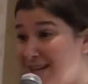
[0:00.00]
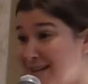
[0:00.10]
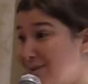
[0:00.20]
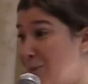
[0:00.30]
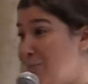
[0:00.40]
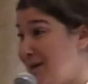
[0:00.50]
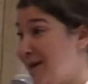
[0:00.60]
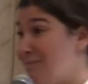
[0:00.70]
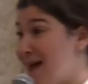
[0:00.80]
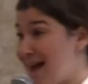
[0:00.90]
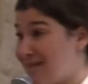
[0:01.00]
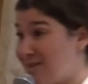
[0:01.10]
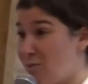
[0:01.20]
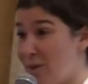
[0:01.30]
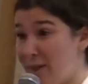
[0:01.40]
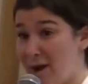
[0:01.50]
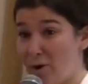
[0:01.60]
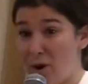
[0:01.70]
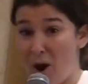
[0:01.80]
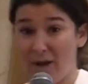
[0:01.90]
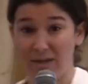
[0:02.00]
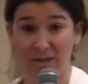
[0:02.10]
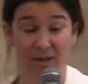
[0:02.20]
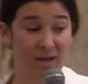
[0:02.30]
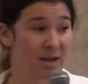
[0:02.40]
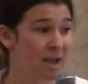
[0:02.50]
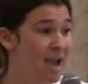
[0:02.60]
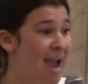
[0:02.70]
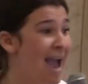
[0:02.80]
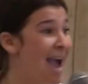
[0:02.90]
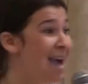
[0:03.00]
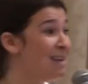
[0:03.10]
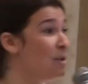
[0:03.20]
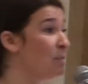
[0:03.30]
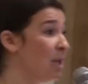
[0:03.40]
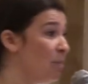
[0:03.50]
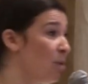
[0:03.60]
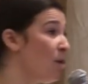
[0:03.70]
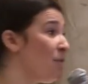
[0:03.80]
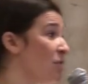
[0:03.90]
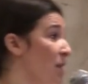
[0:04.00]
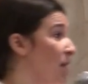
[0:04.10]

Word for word: needs are being met when they are not. And the people that